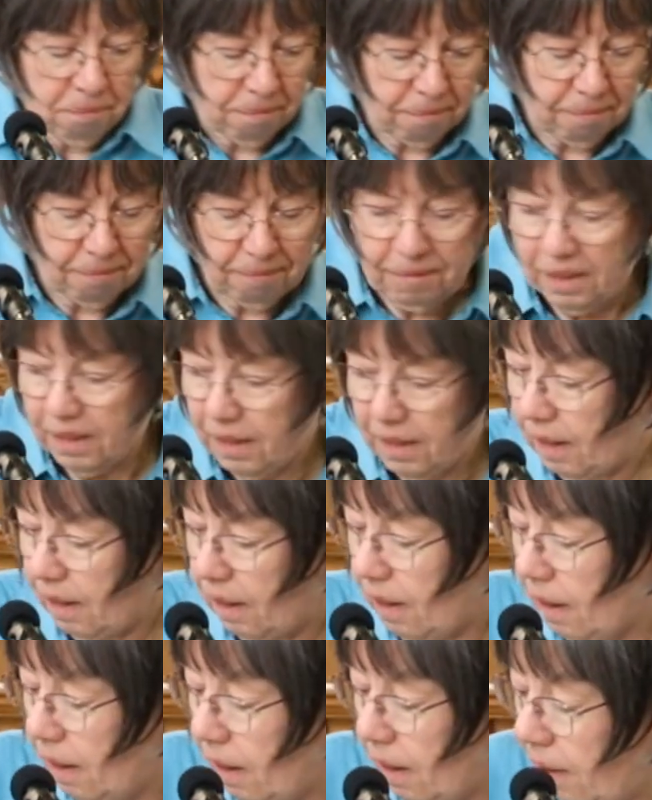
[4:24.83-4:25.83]

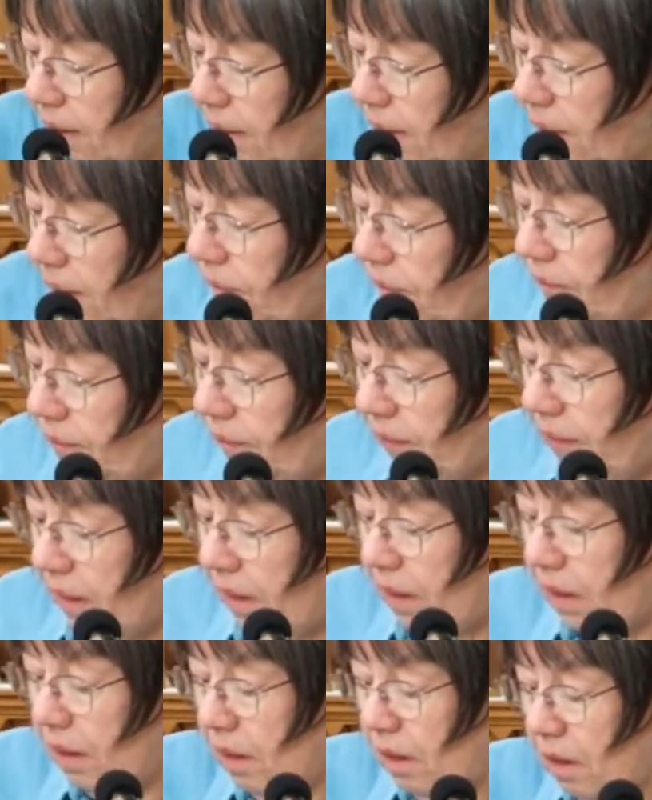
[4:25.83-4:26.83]

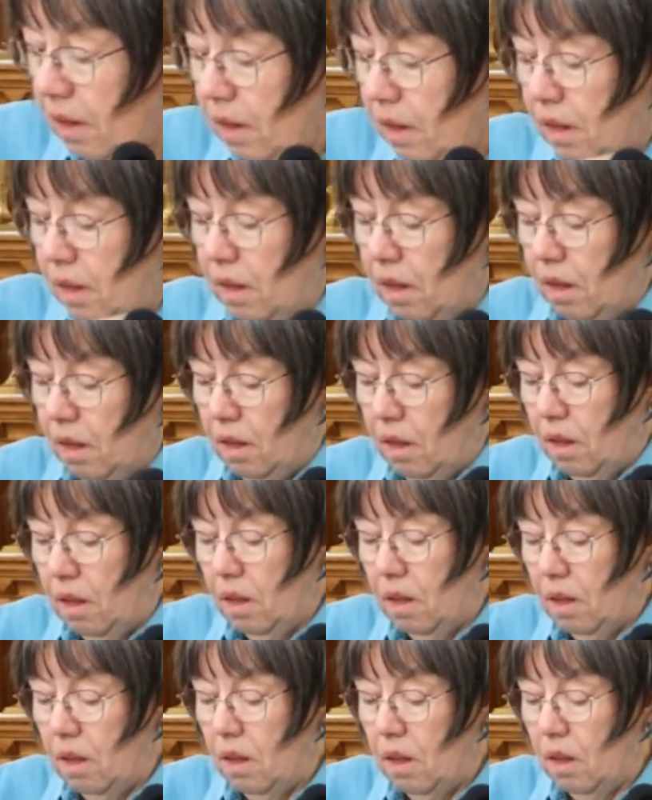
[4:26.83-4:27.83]

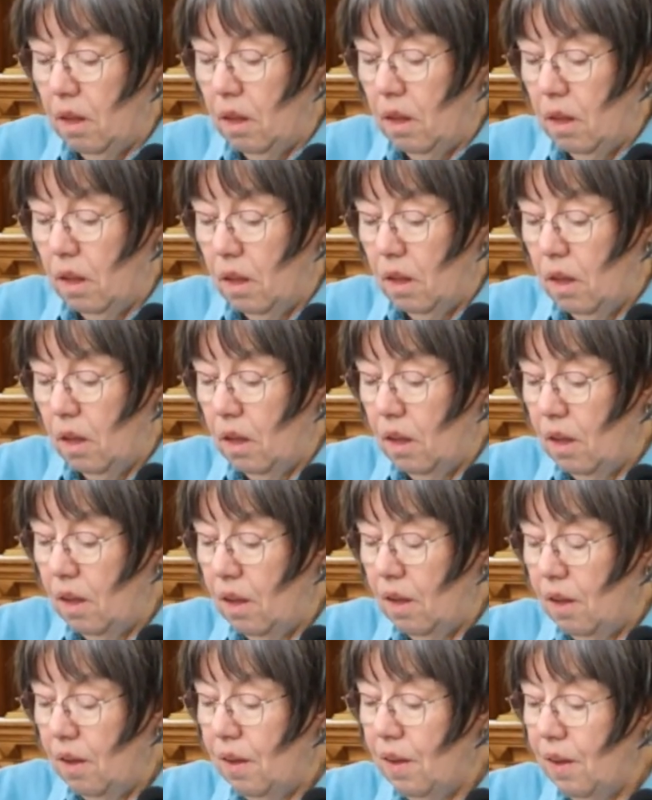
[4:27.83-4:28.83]

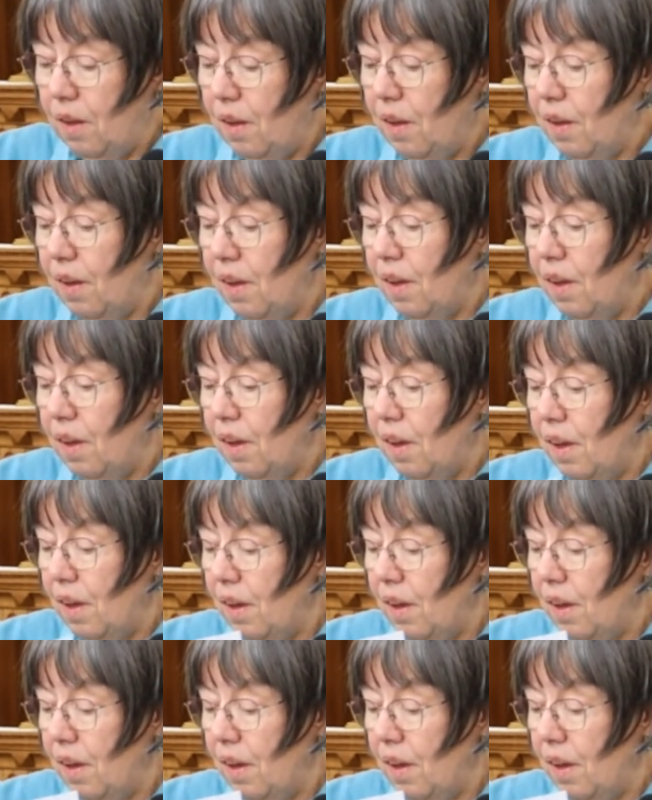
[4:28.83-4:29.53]
Nobody speaks.